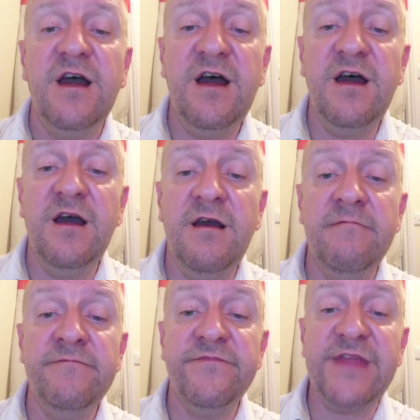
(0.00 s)

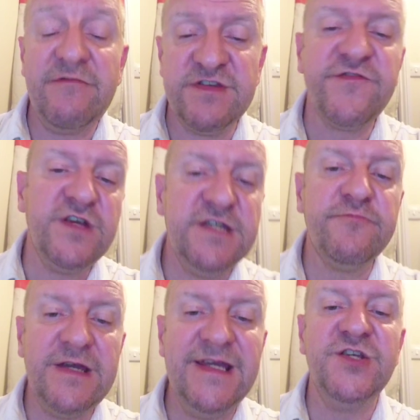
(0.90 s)
That was free
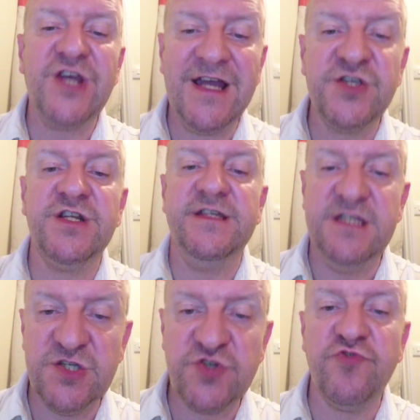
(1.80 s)
speech actually
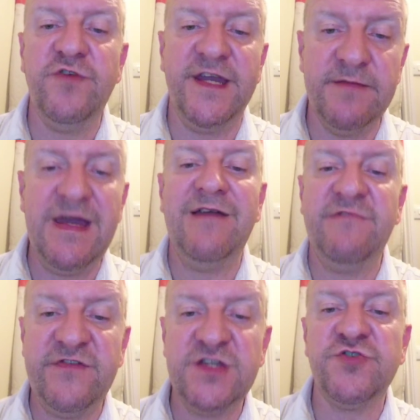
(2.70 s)
destroying a man
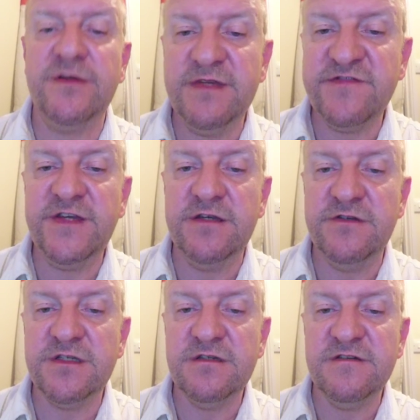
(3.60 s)
with extremist views.